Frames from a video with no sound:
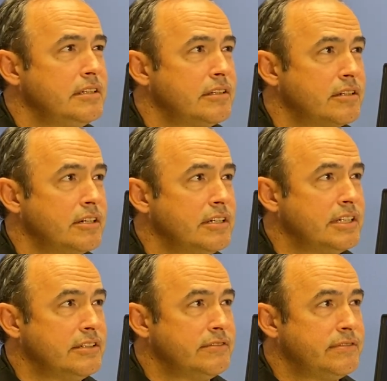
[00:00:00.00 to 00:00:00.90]
learned
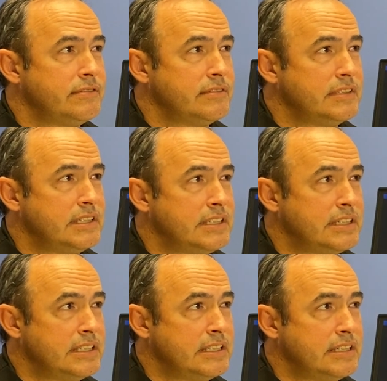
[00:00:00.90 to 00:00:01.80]
of
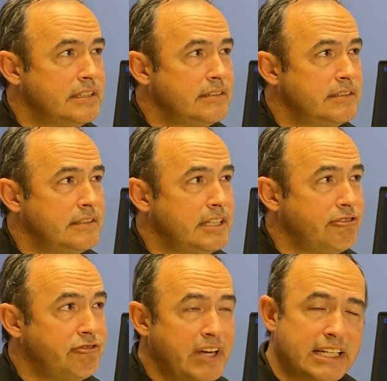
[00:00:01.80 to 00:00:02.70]
the
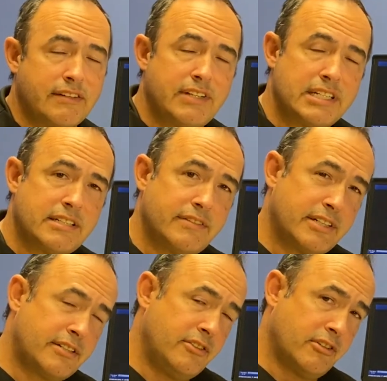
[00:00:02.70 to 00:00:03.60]
effectiveness of
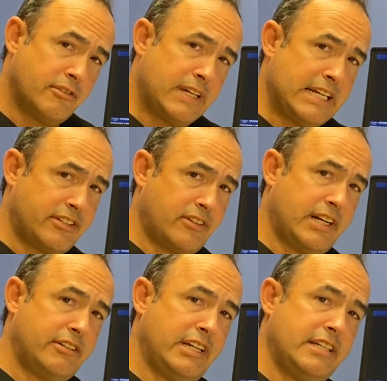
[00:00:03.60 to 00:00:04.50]
this neurovascular
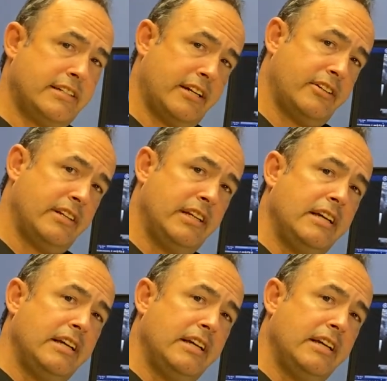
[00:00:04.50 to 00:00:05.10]
hydrodissection